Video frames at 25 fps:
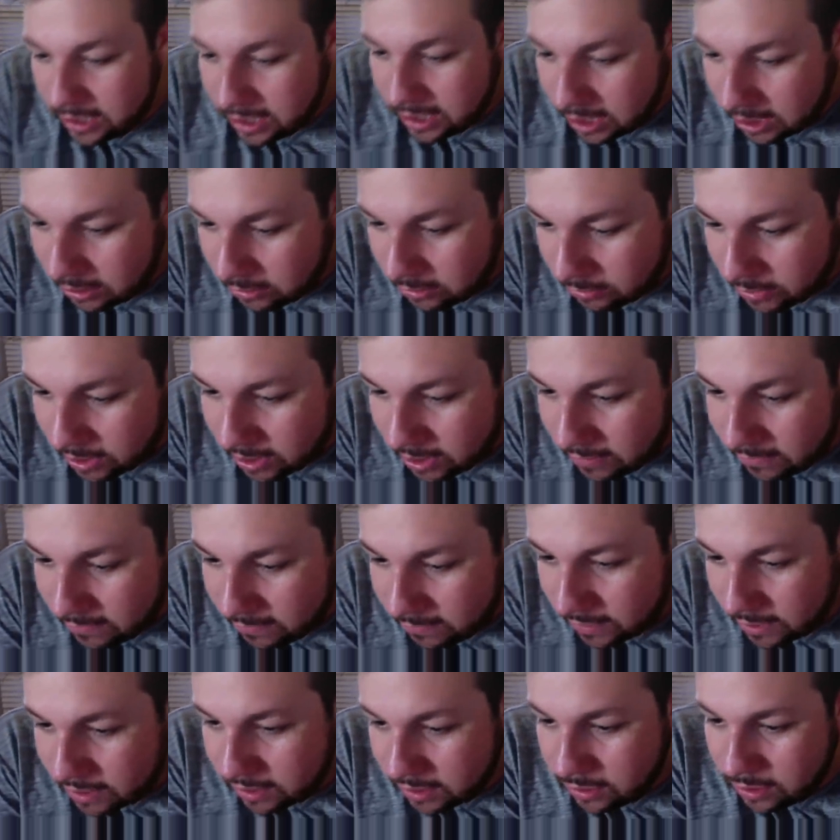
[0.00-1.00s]
Get rid
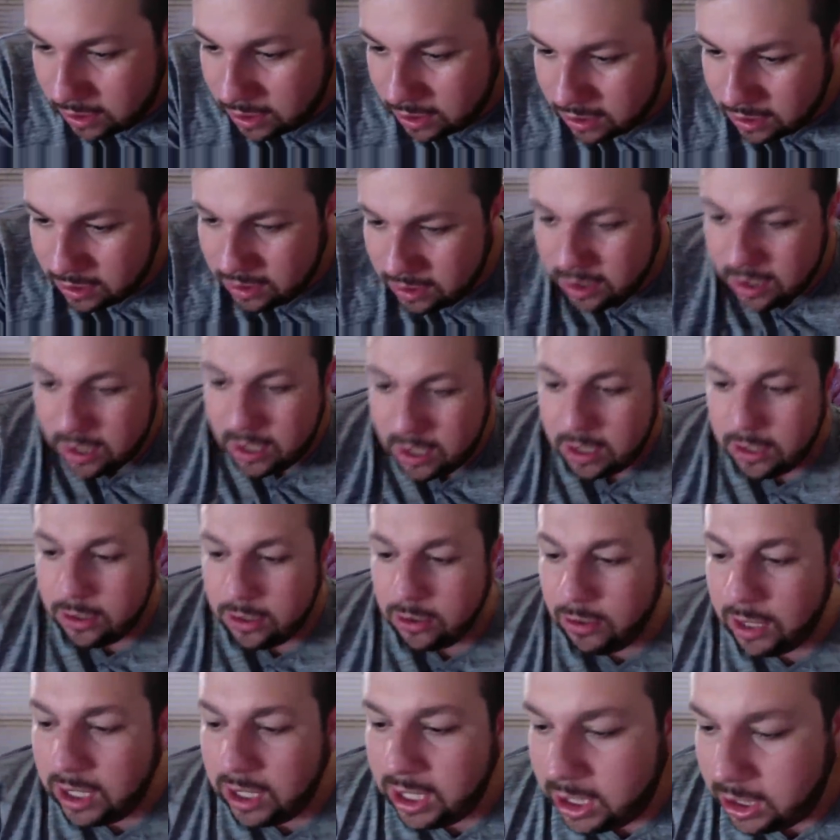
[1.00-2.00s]
of Rick.
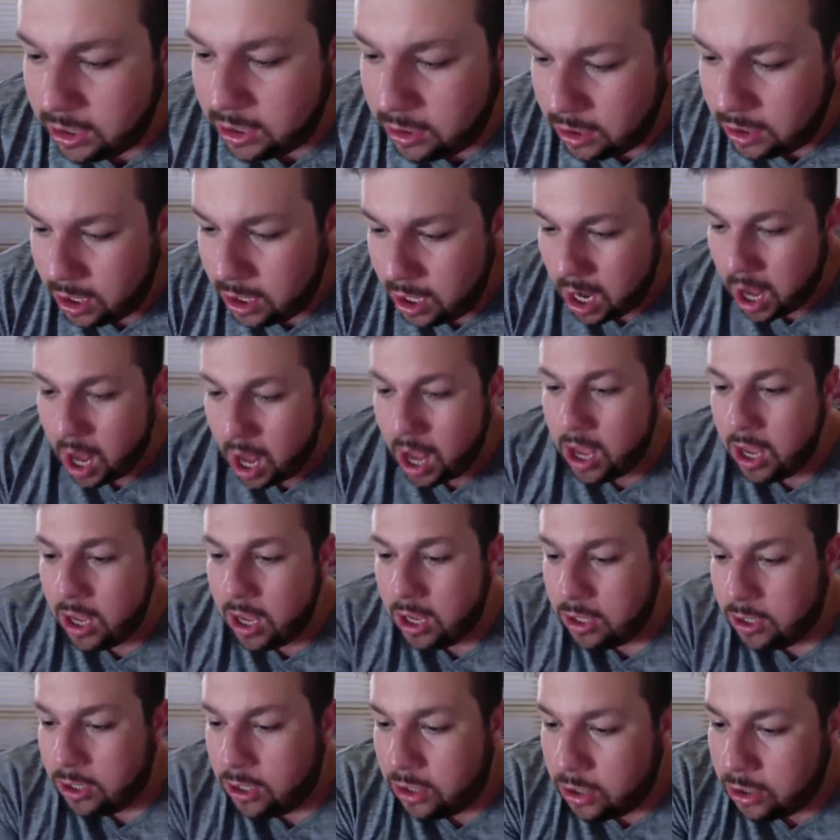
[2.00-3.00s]
Green
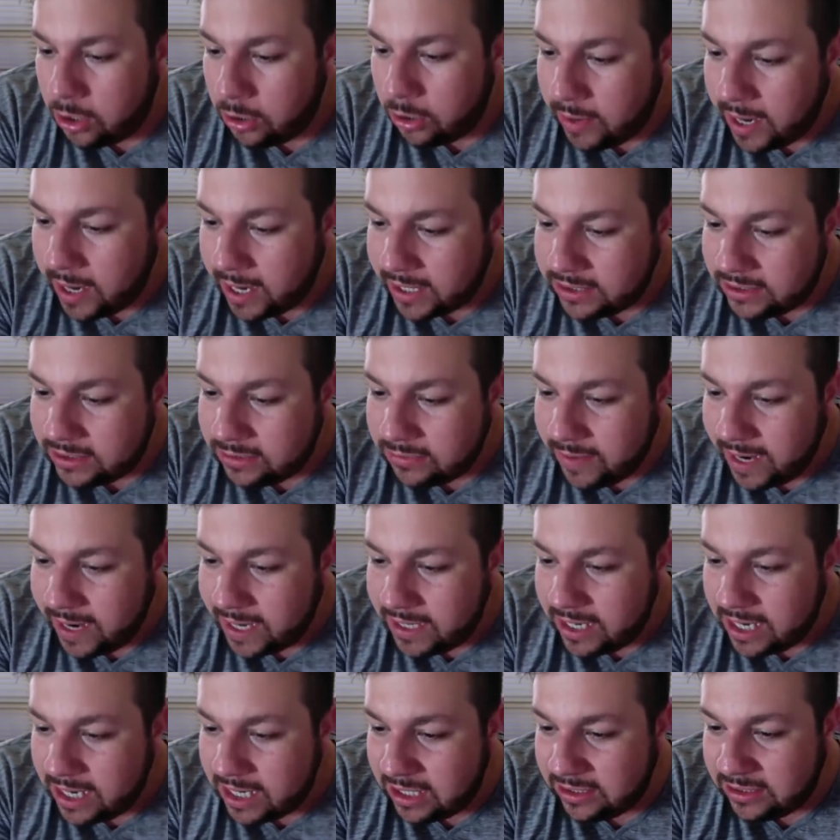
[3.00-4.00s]
corrects
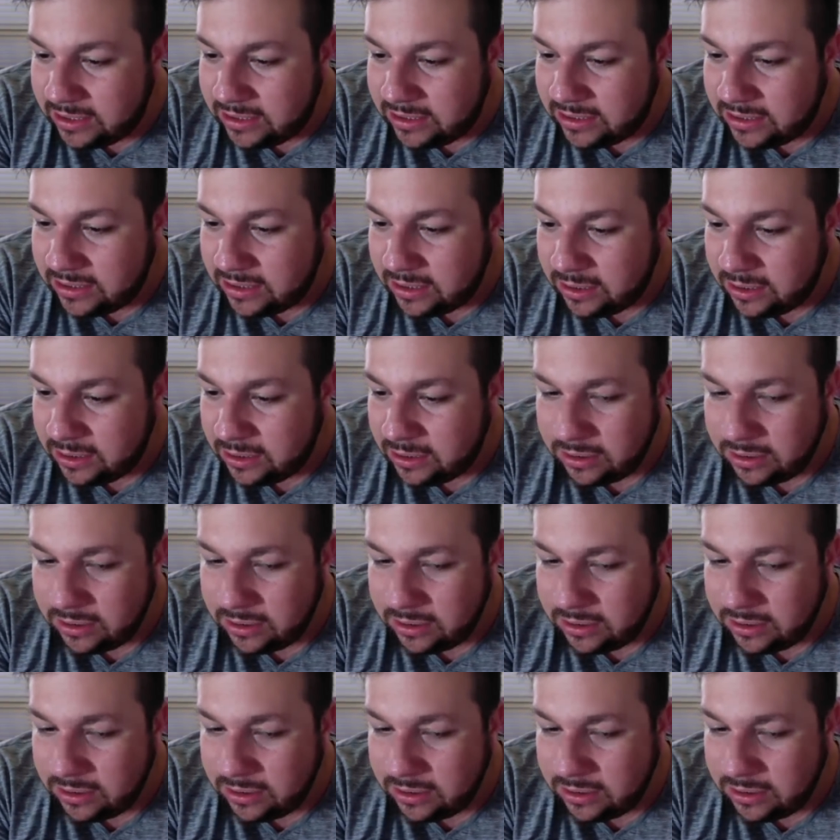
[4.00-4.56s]
redness.